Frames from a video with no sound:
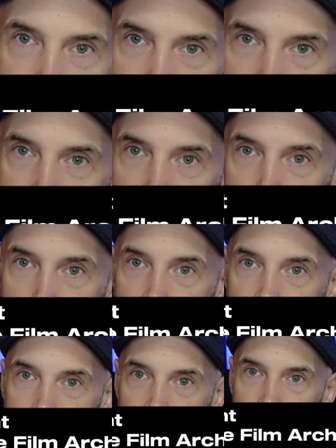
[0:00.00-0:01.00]
are
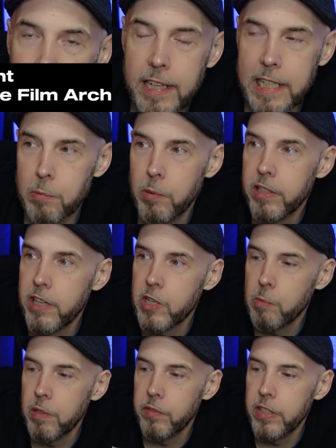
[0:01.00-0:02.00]
two
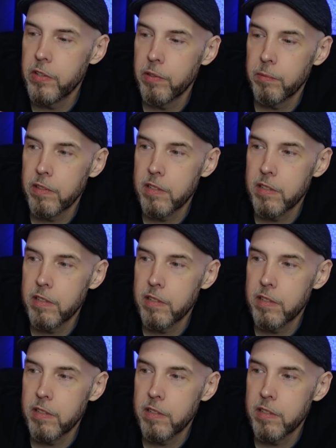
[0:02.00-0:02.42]
exploitation movies from the